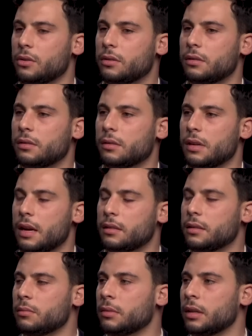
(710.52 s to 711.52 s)
it's
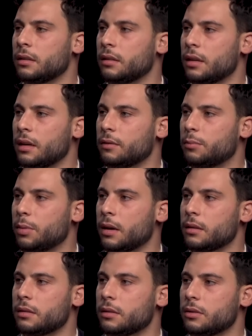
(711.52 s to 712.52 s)
estimated that if
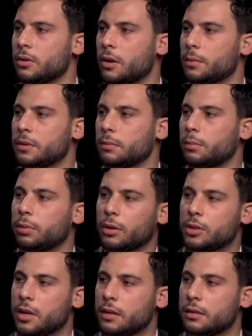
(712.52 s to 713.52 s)
banks adopt
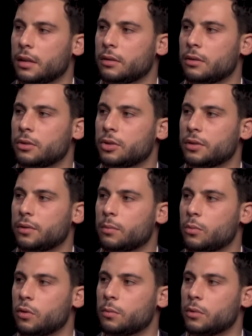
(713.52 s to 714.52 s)
blockchain technology for the
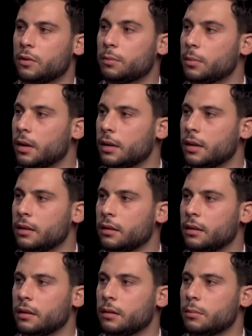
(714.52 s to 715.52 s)
movement of money,
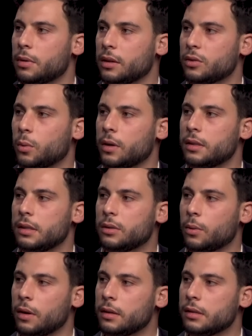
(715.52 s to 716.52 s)
by
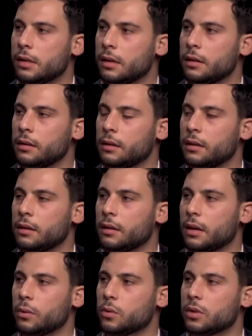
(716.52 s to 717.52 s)
2020, they will